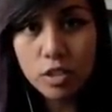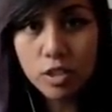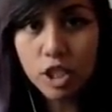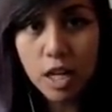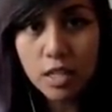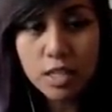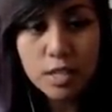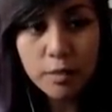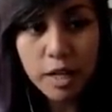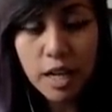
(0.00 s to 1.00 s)
and the
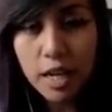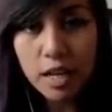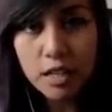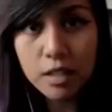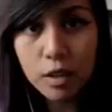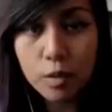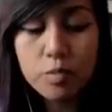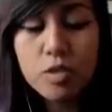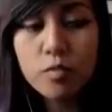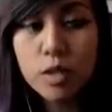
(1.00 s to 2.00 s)
Chalice in my hand in
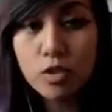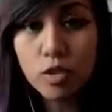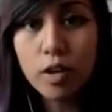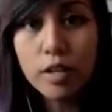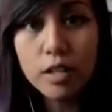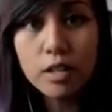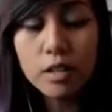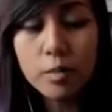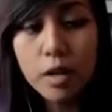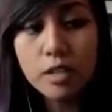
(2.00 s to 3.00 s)
hopes of me drawing
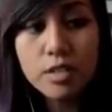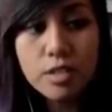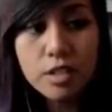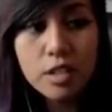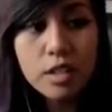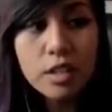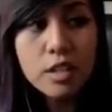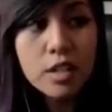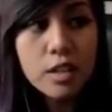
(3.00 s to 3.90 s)
another monster.